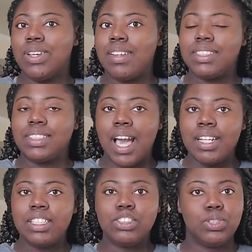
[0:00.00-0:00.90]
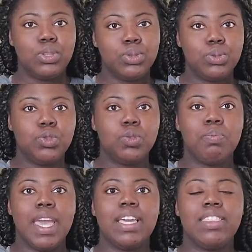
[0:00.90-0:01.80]
so I decided to
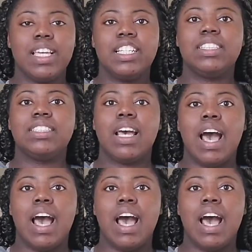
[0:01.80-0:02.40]
make this